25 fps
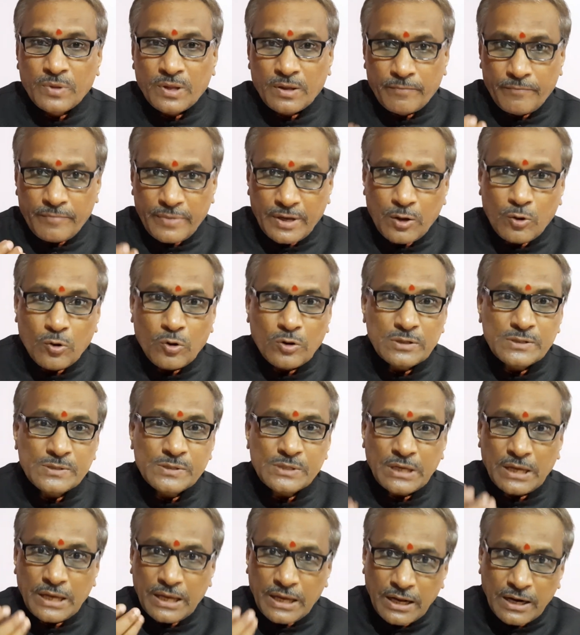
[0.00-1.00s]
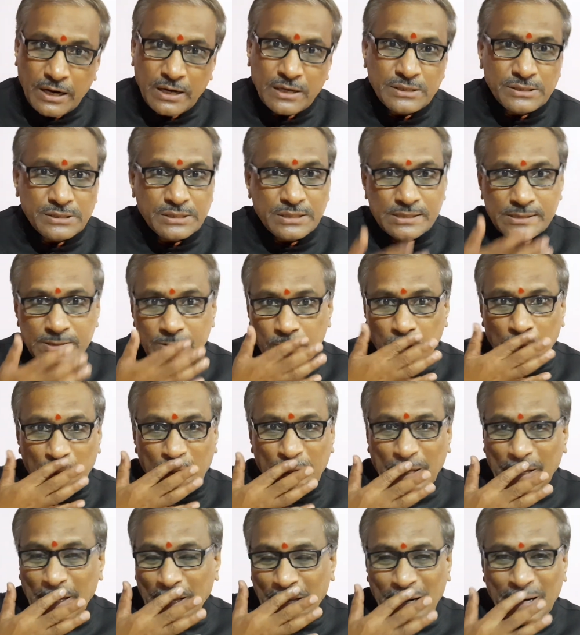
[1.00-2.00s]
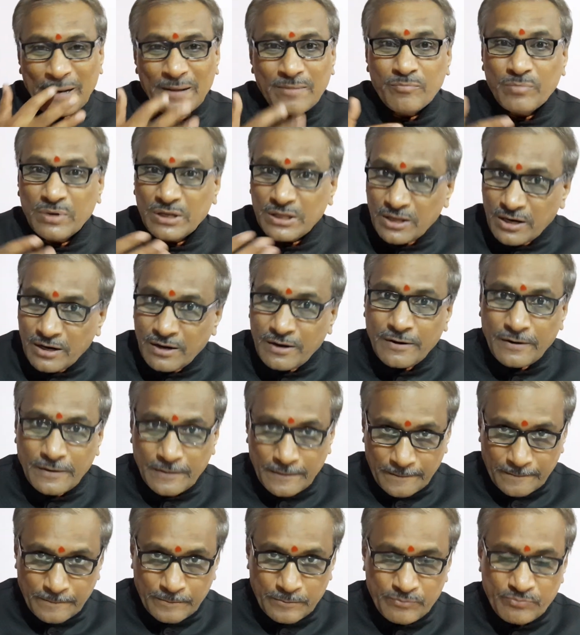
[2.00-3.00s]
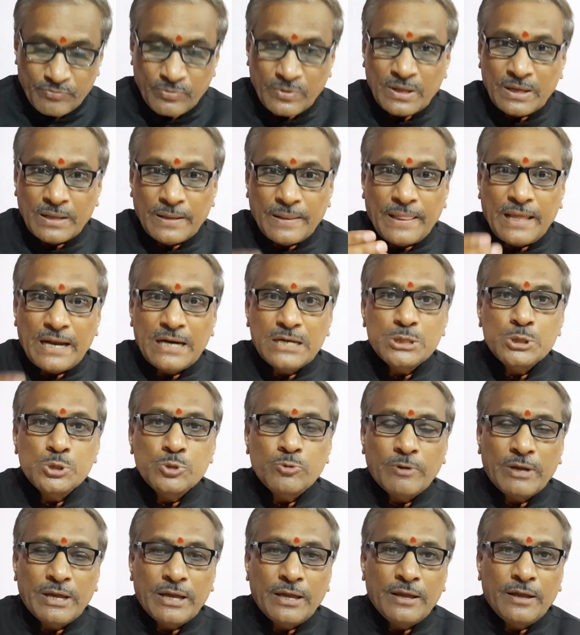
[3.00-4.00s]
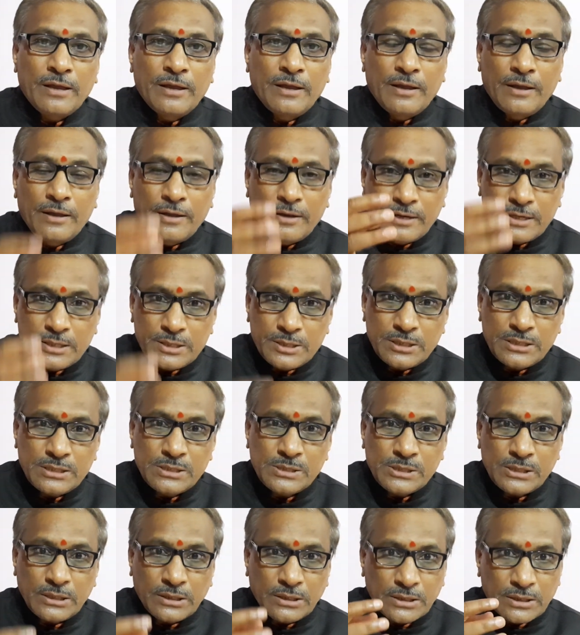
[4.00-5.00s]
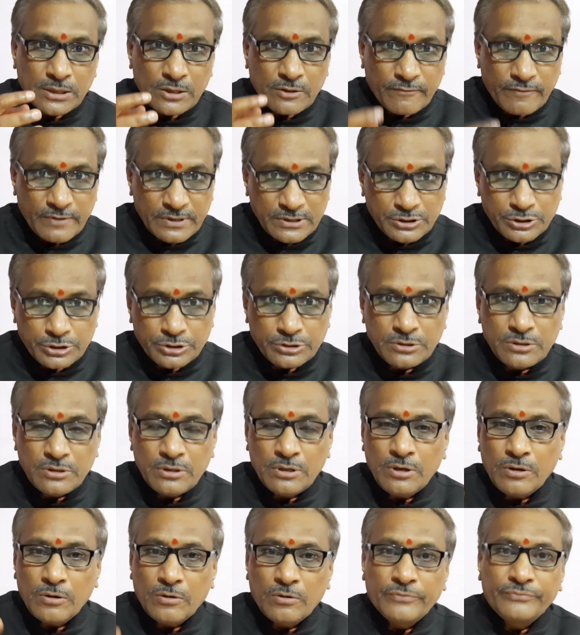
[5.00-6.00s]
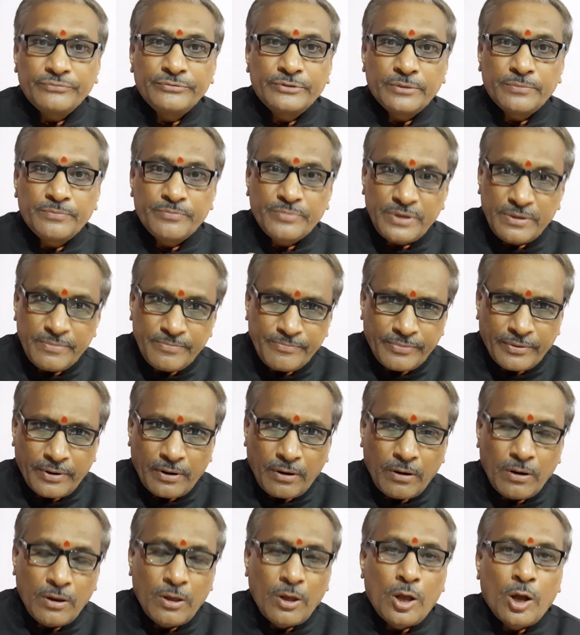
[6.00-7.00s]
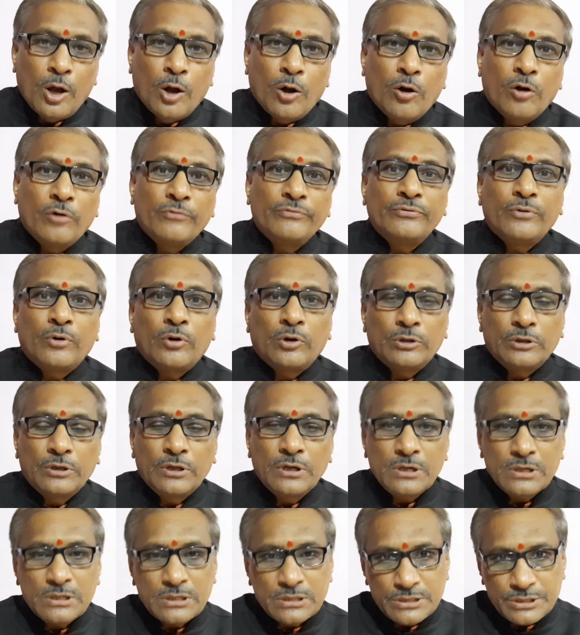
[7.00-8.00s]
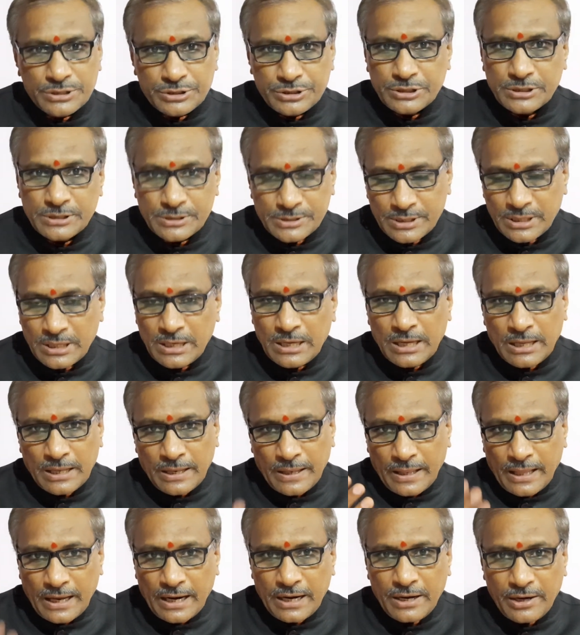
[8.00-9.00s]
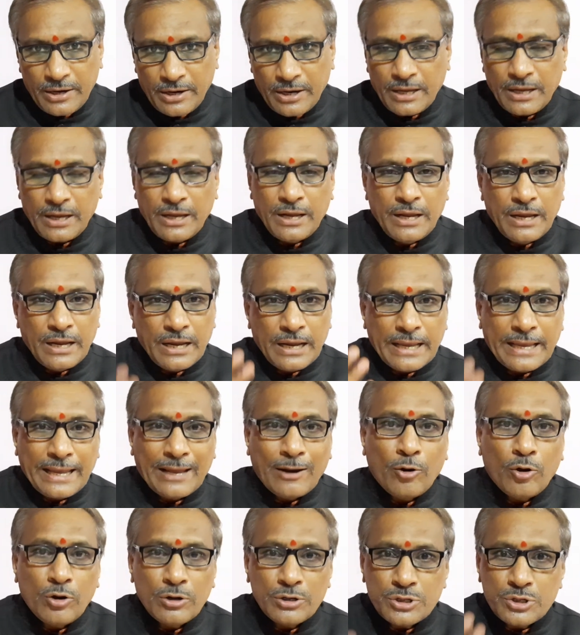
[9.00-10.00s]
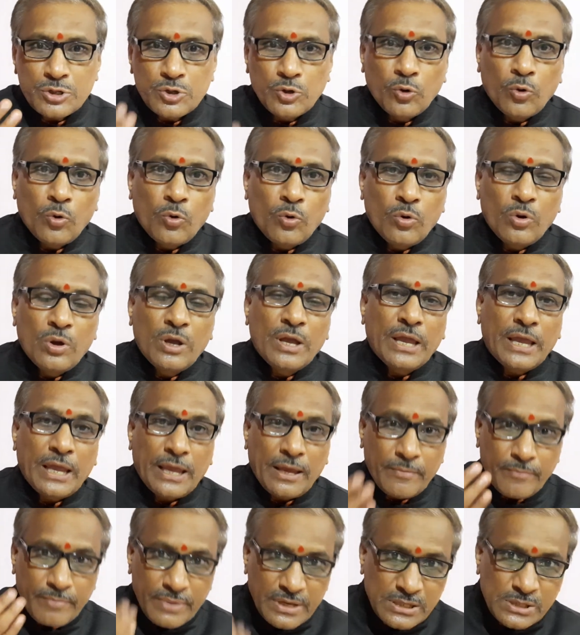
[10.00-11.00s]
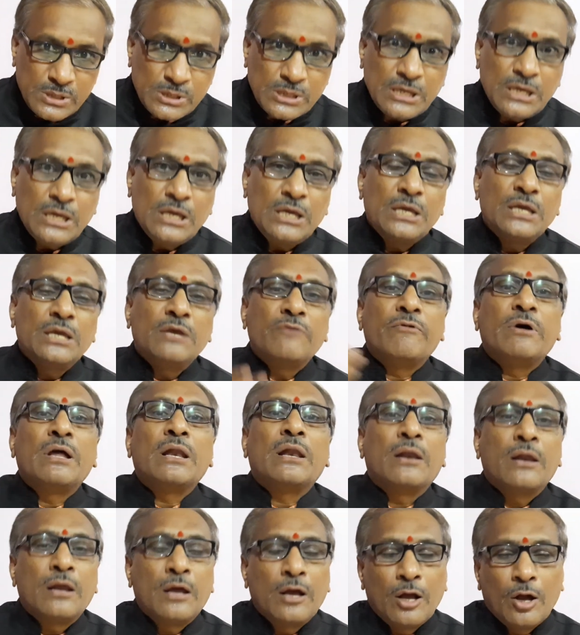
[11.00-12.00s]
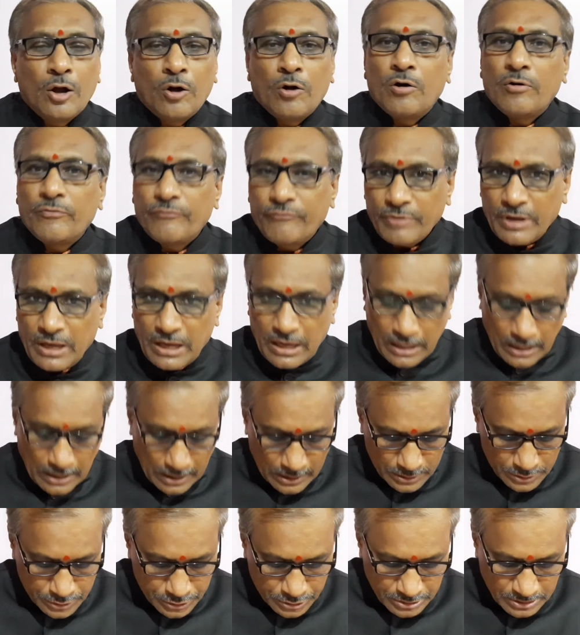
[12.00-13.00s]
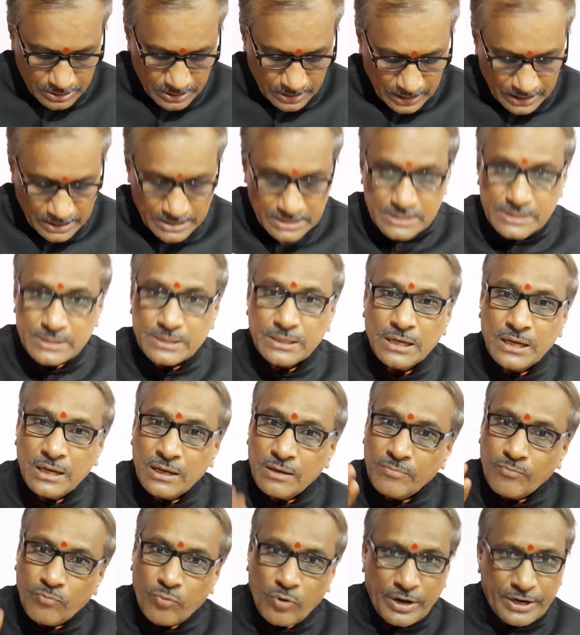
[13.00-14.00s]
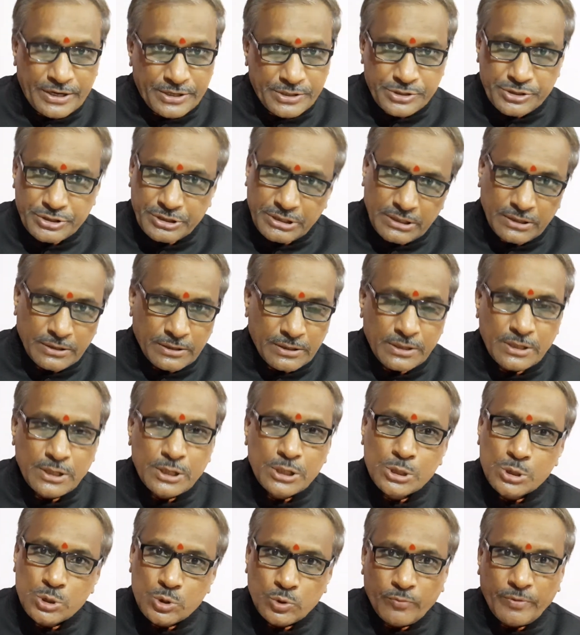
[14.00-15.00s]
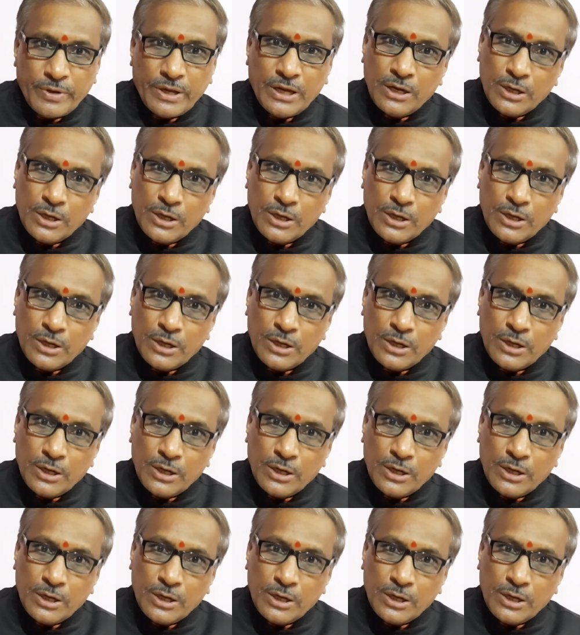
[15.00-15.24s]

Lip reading: because English is not their mother tongue. That's why it is a question of the people of other countries that they cannot know ABC even of English. That is the point here to be